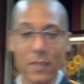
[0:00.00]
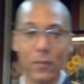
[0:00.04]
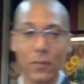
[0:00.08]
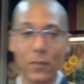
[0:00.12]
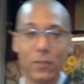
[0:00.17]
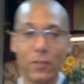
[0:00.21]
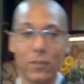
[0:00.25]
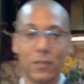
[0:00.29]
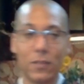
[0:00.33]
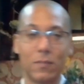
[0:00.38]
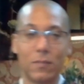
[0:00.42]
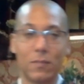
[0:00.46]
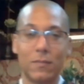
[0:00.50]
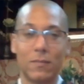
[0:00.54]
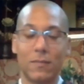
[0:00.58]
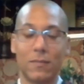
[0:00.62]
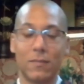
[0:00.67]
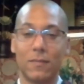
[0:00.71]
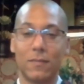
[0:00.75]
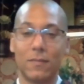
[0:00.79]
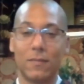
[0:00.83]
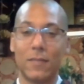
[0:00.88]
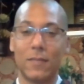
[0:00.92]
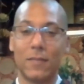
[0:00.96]
Just
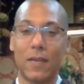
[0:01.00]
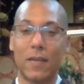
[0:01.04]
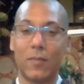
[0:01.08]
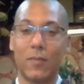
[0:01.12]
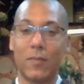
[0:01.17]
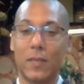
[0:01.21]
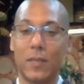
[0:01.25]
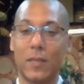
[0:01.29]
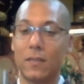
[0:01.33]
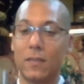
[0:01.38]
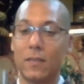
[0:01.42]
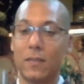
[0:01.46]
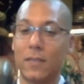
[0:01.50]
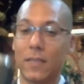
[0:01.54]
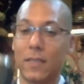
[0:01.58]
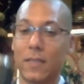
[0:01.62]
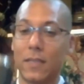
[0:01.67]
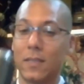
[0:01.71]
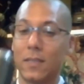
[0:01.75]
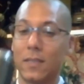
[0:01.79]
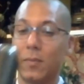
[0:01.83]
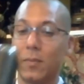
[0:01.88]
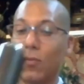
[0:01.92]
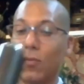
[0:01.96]
time for me to take a
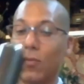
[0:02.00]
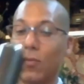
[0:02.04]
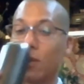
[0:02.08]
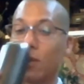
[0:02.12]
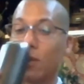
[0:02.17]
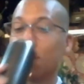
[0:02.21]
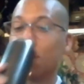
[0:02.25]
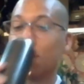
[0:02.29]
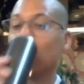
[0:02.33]
sip of water.